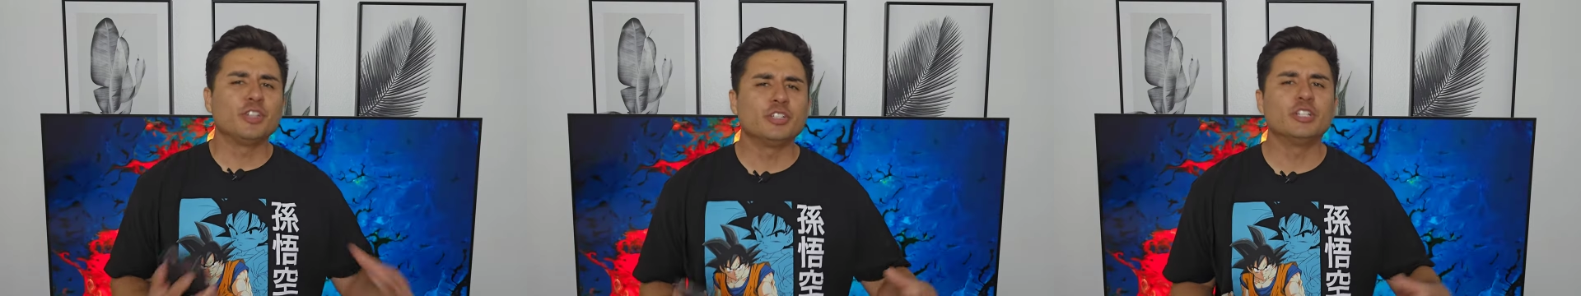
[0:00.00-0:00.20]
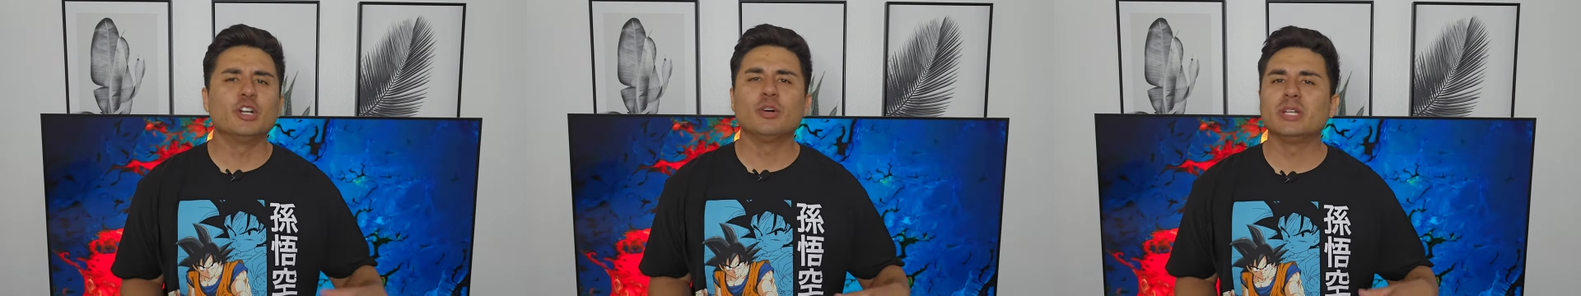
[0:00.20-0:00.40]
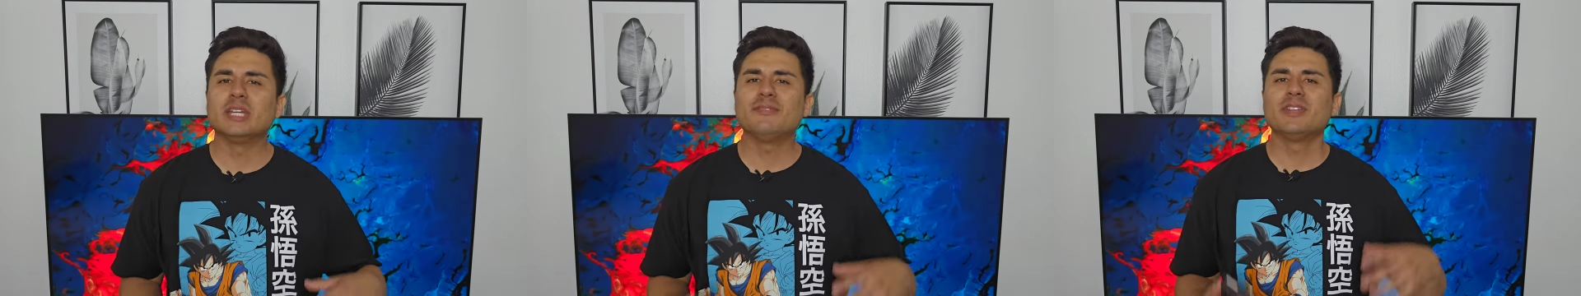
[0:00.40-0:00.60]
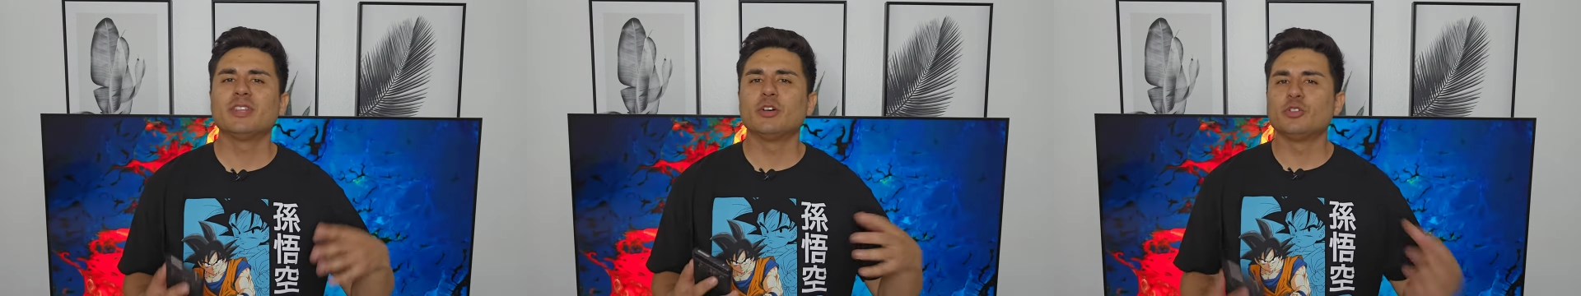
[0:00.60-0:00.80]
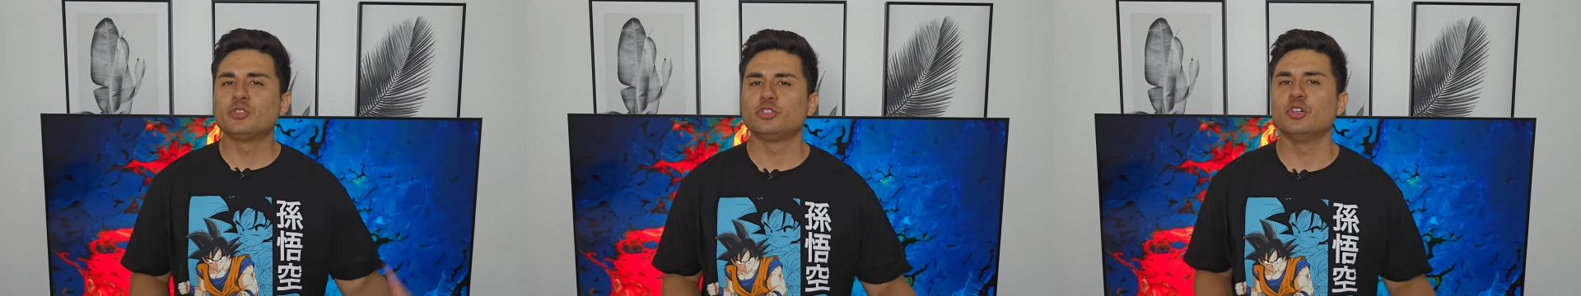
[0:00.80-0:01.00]
So, you know, even
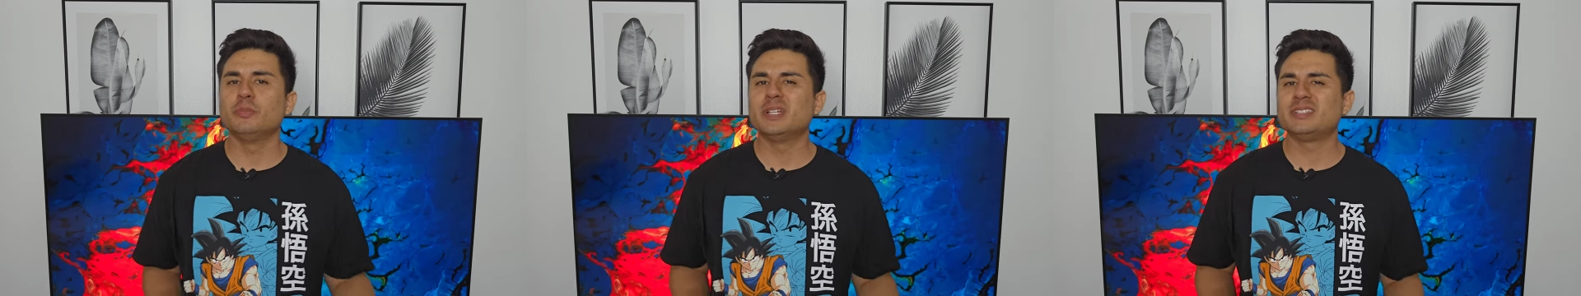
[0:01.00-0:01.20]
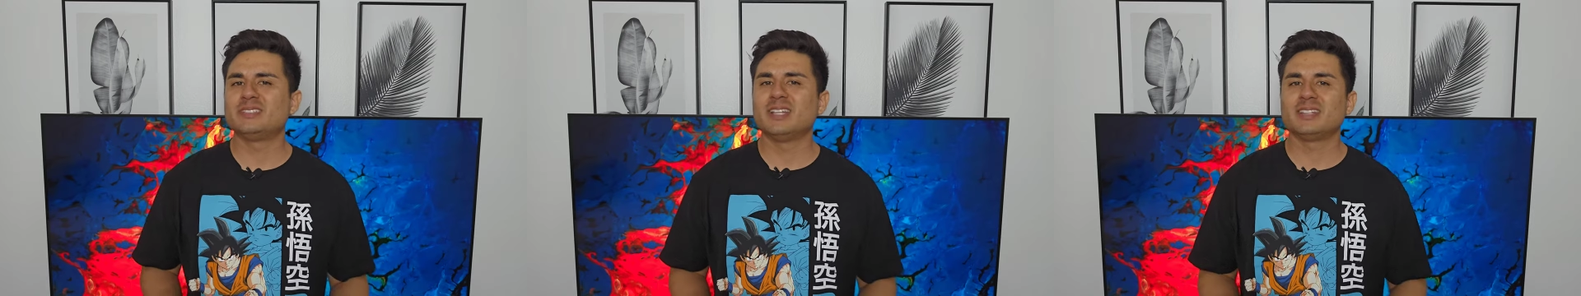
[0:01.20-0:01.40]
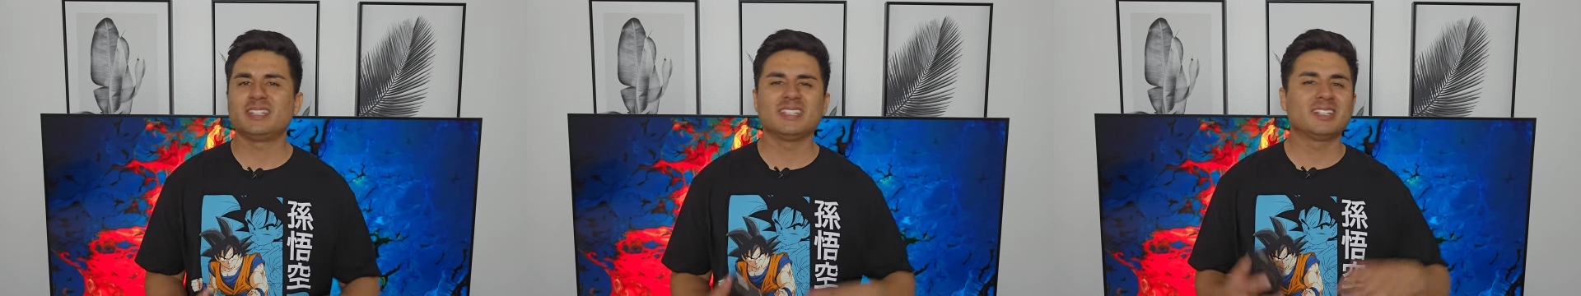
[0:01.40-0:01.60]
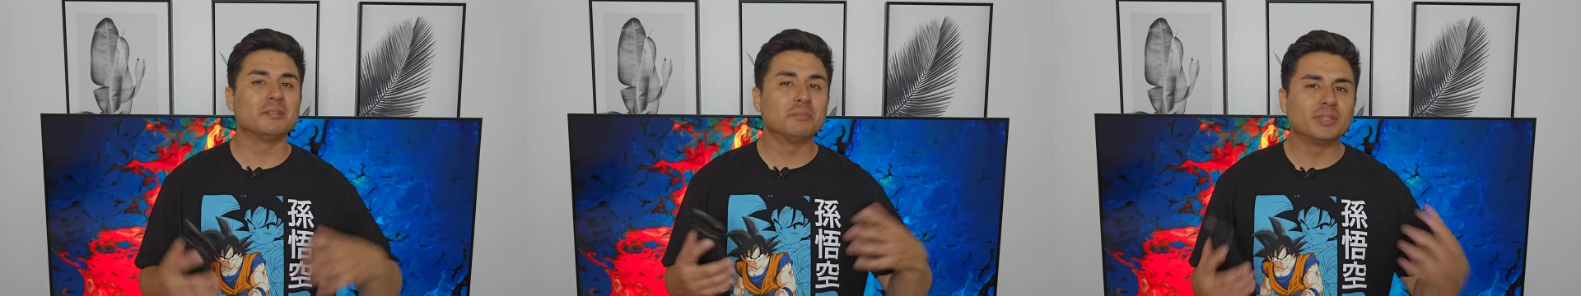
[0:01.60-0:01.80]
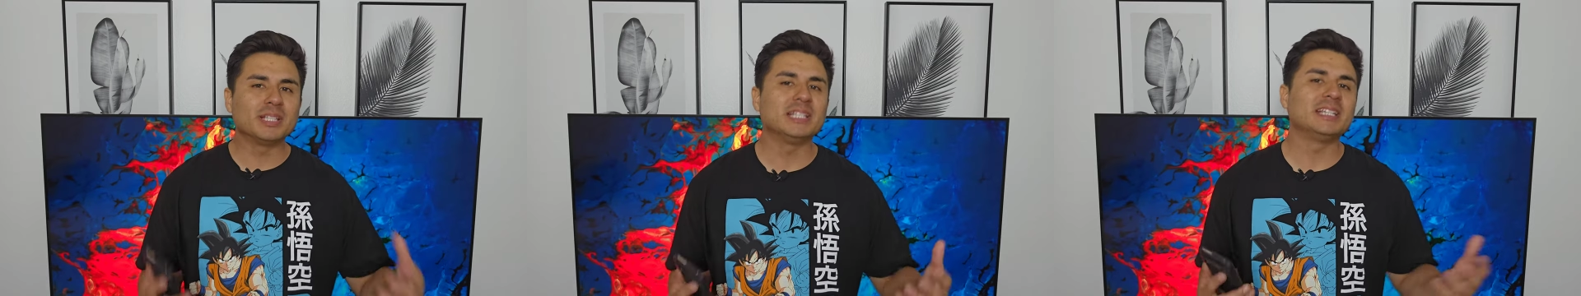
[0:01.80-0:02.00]
though Zoom is nothing
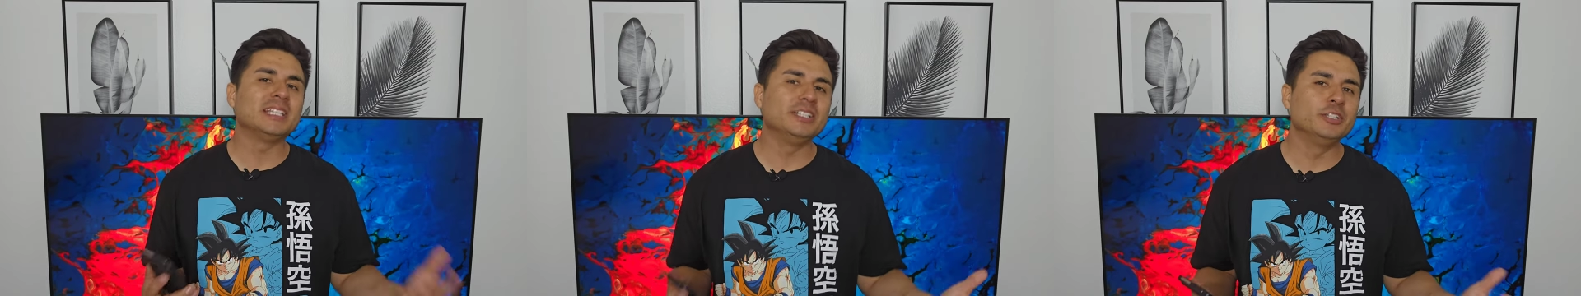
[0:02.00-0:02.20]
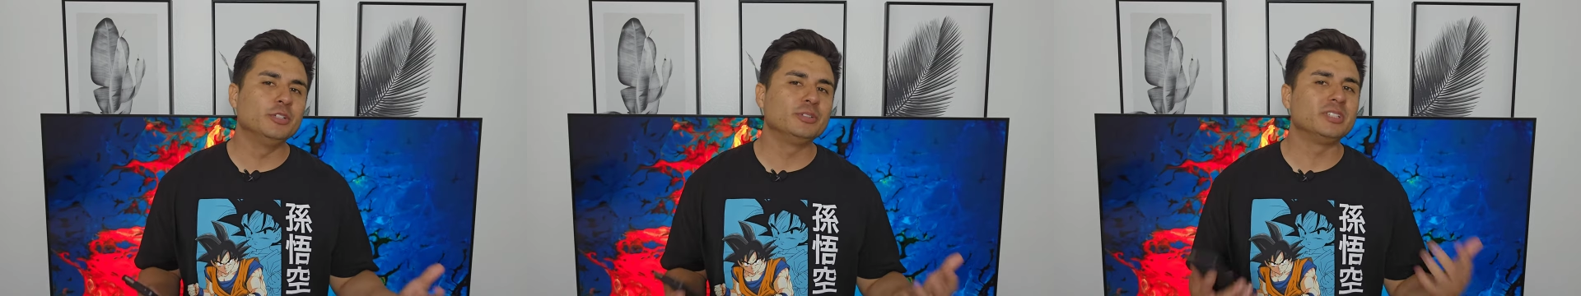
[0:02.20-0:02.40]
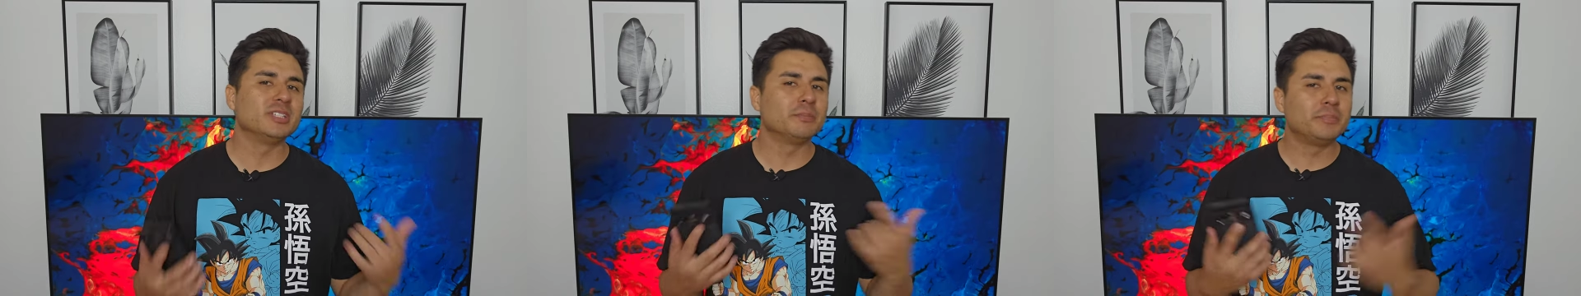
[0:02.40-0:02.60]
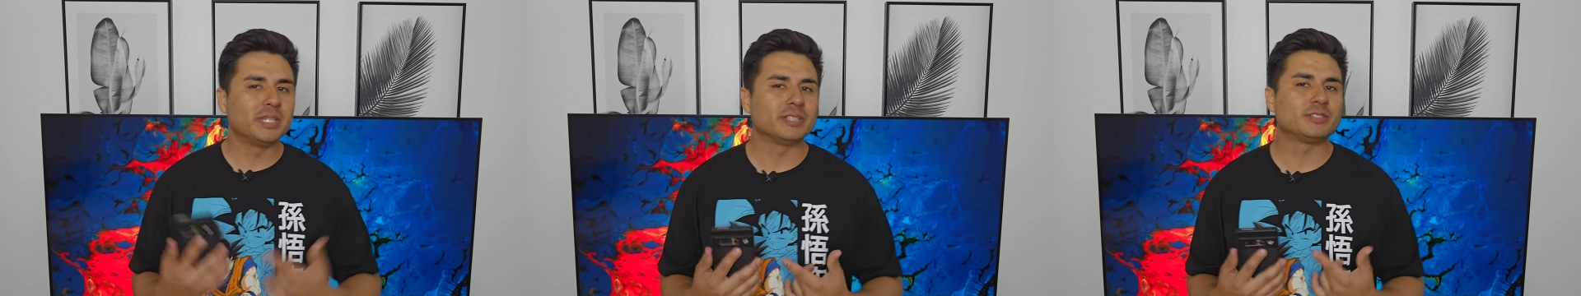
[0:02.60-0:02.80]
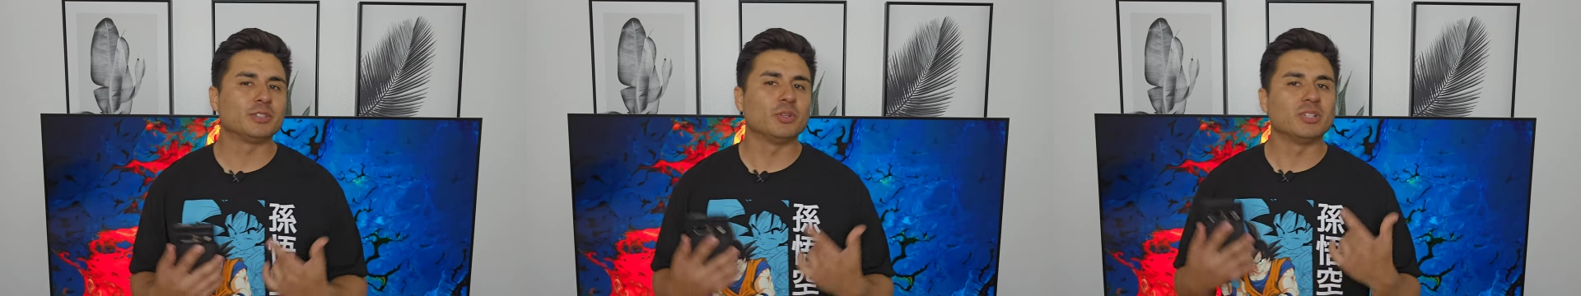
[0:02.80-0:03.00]
completely new to the
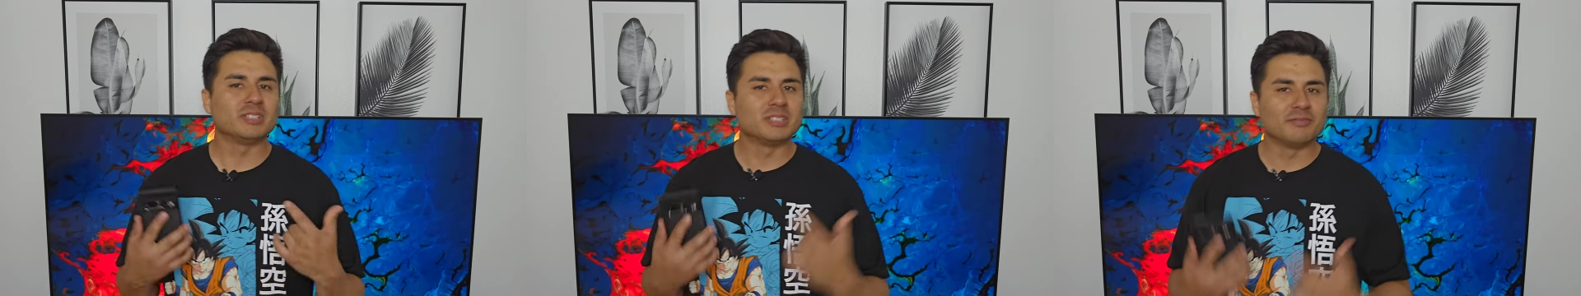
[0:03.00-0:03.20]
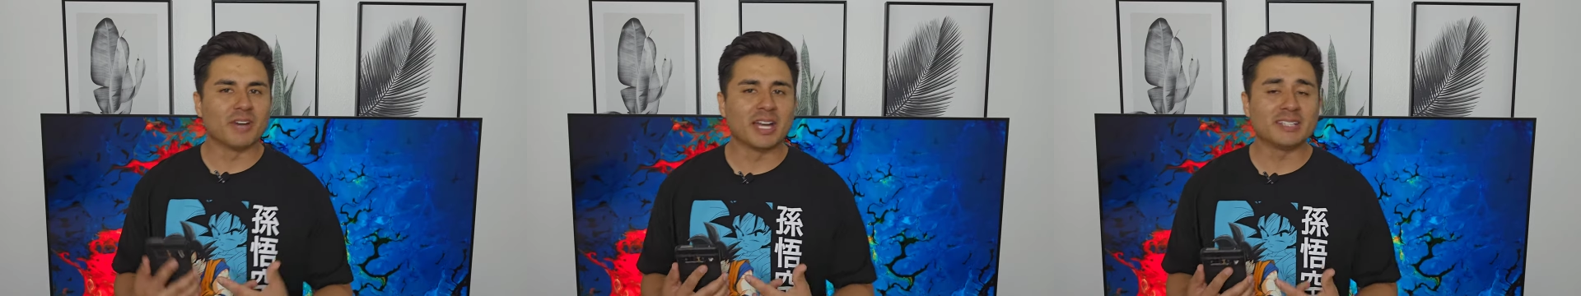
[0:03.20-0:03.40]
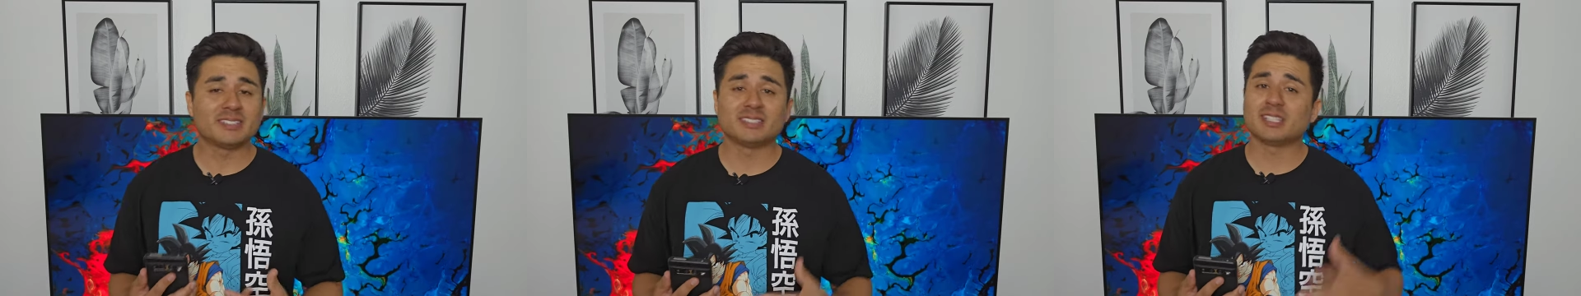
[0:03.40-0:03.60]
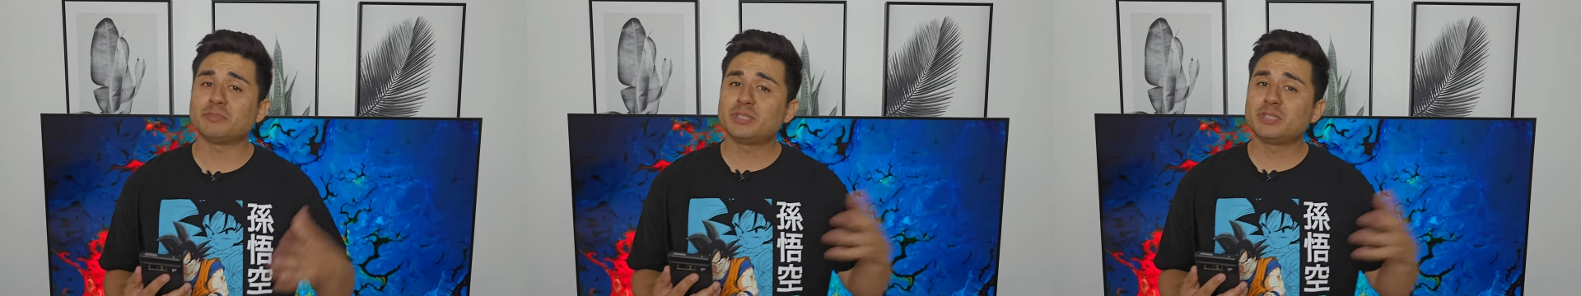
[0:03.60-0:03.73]
Pixel devices,